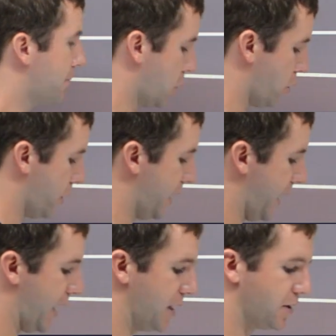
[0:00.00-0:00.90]
Murray
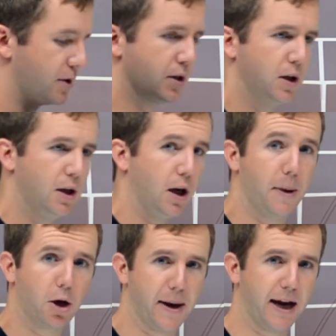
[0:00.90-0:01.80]
has a
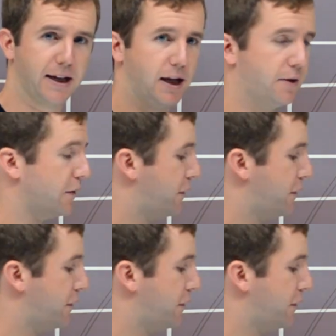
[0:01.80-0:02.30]
better backhand than